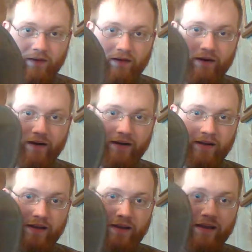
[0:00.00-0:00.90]
Alright.
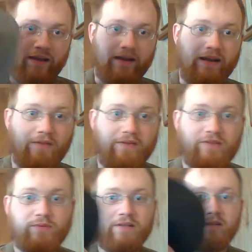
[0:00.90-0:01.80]
Now this
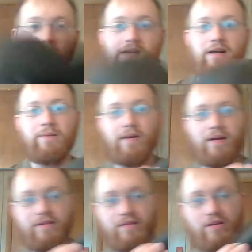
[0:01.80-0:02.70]
one,
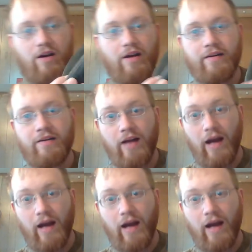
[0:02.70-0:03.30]
because it's cotton,